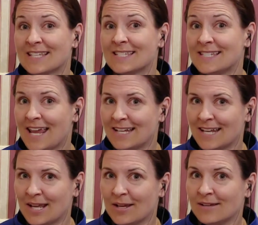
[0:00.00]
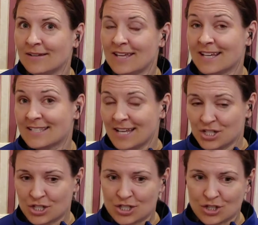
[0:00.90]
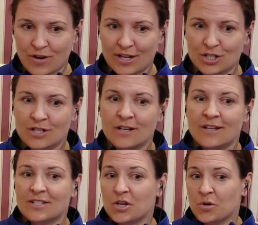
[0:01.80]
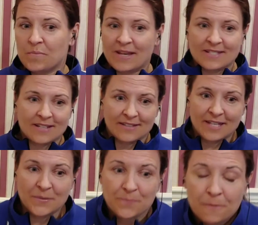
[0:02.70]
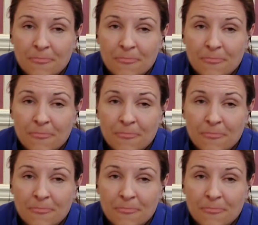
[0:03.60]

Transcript: standing extension stretch. So basically,